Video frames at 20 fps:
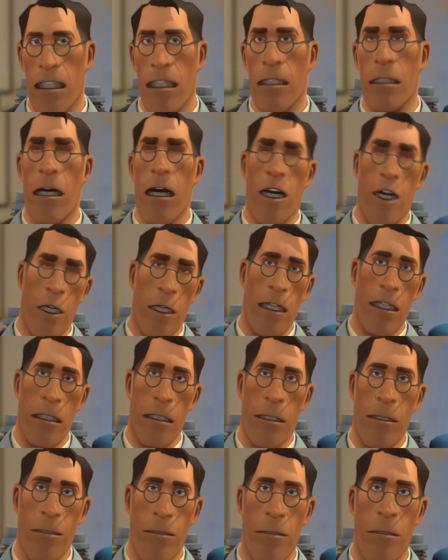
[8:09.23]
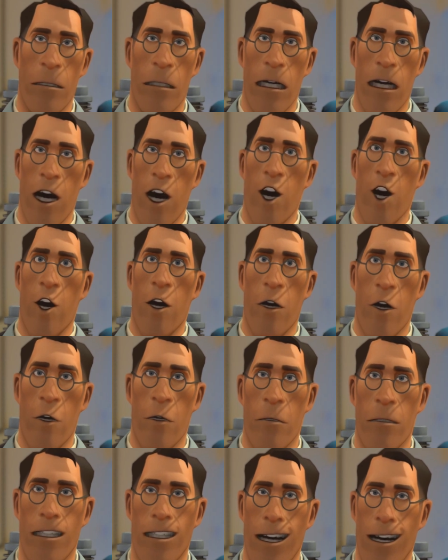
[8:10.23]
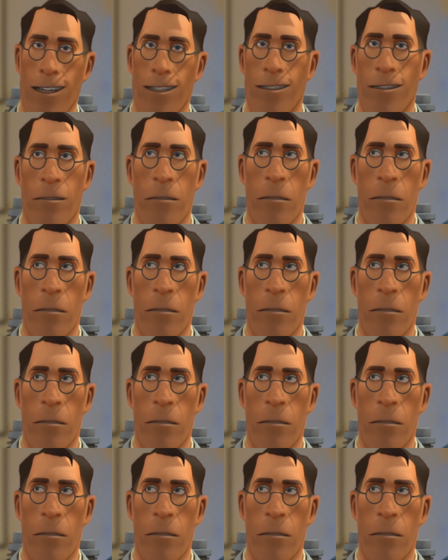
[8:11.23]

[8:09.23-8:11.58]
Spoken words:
Obviously, the next 10 o'clock will be late.